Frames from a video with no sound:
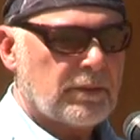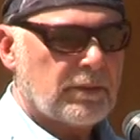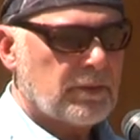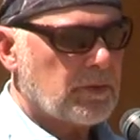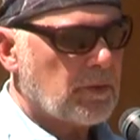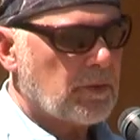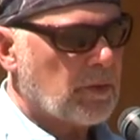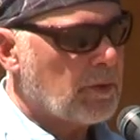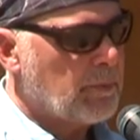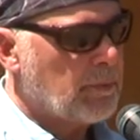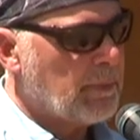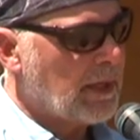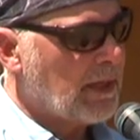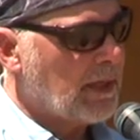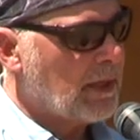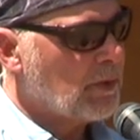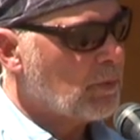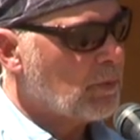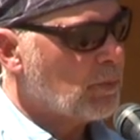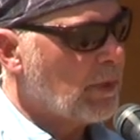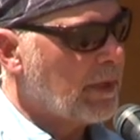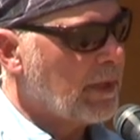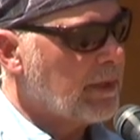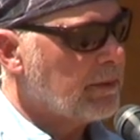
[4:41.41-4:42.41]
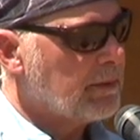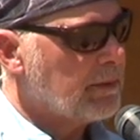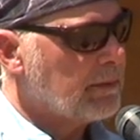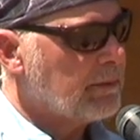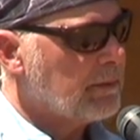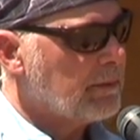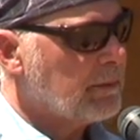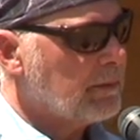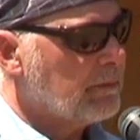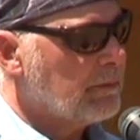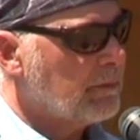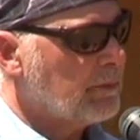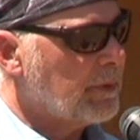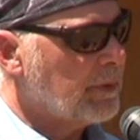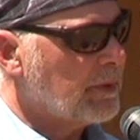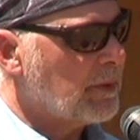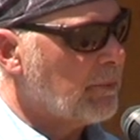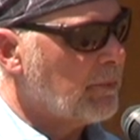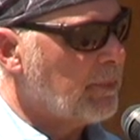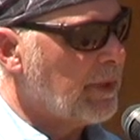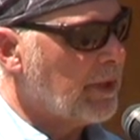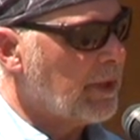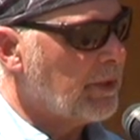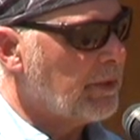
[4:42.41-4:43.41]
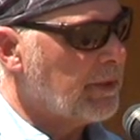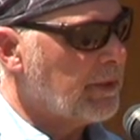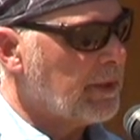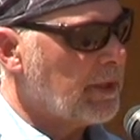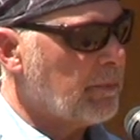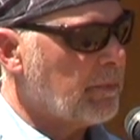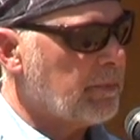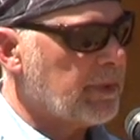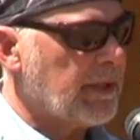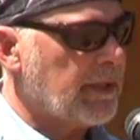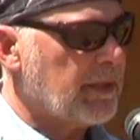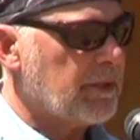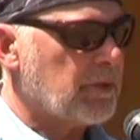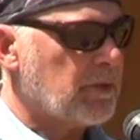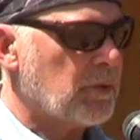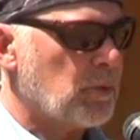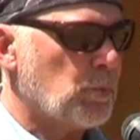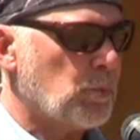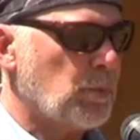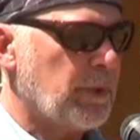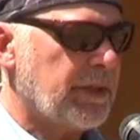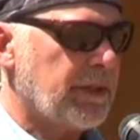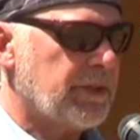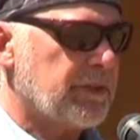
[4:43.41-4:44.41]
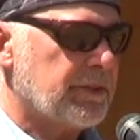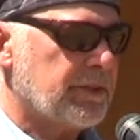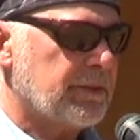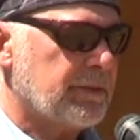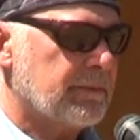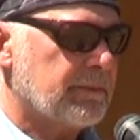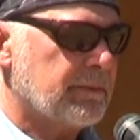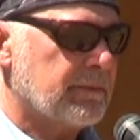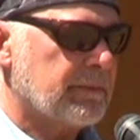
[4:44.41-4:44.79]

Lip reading: So the man went with the bear and they planted wheat.